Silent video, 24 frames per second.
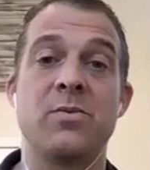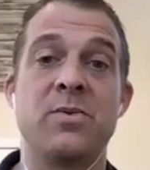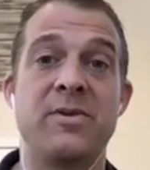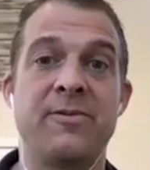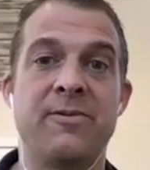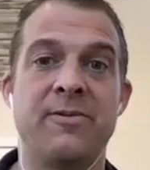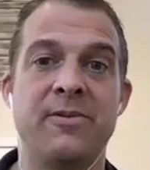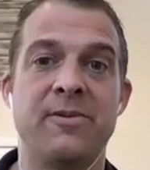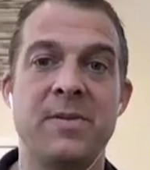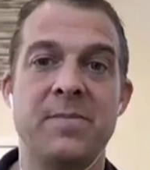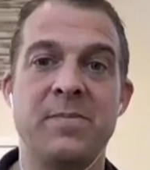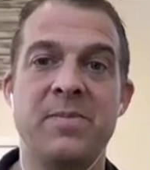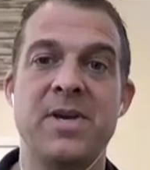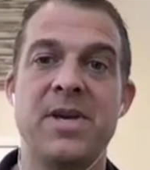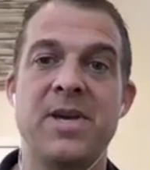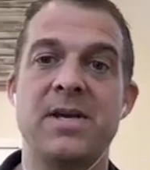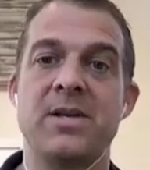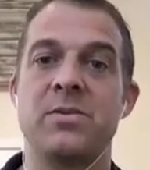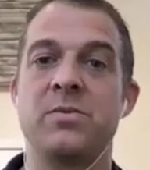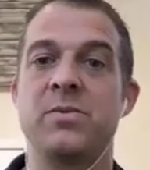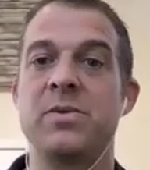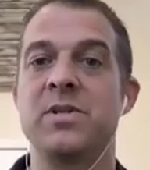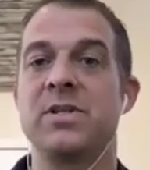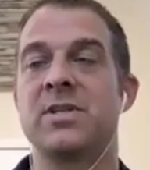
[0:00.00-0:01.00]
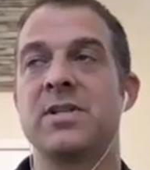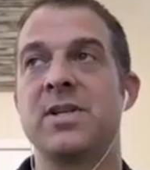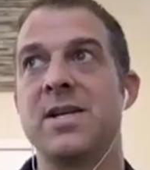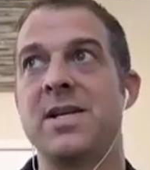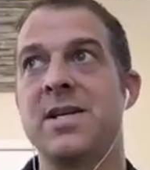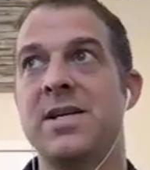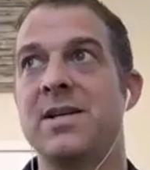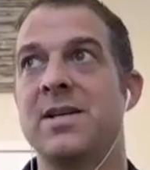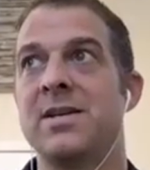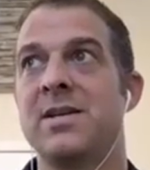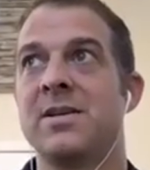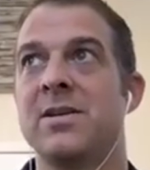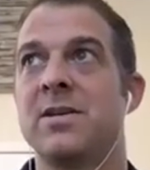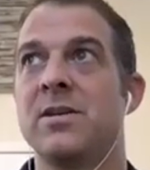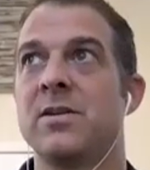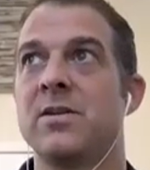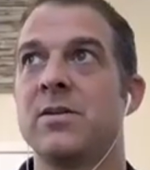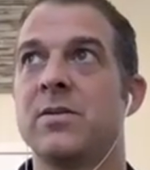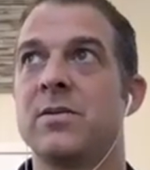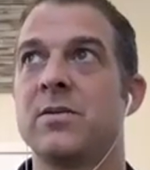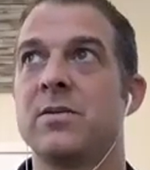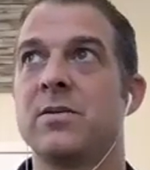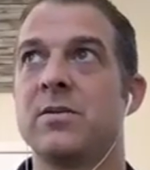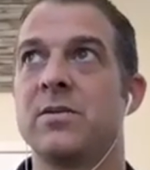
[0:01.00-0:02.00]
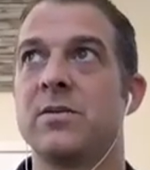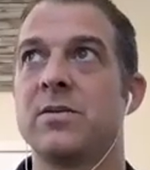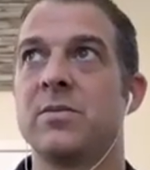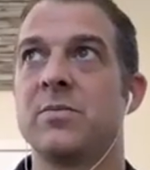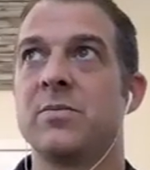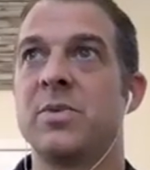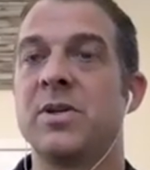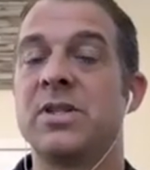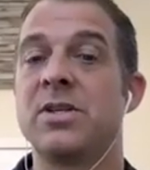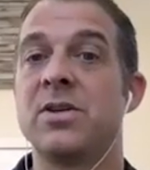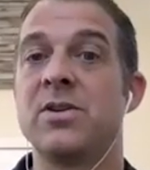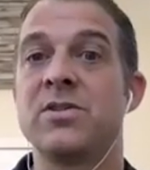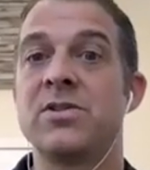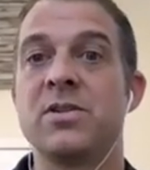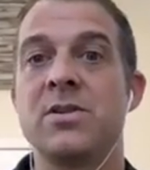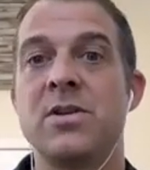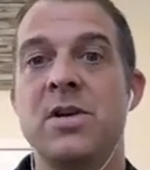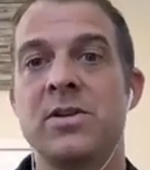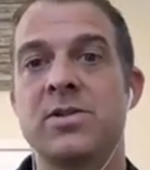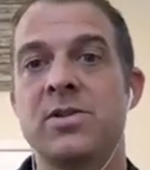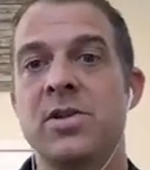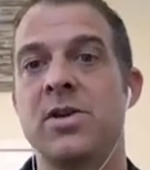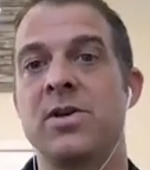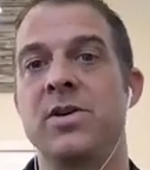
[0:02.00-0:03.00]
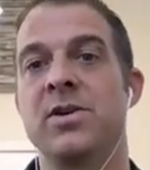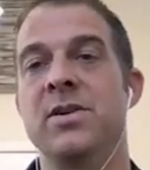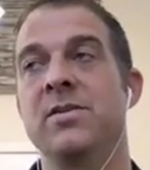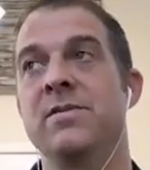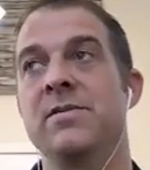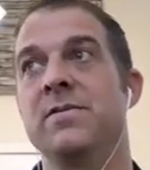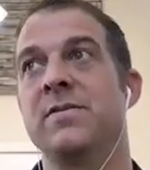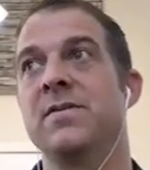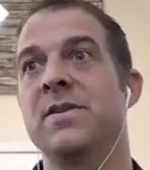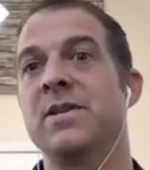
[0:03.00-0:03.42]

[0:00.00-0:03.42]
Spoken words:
flip that and we say, but there's an alternative,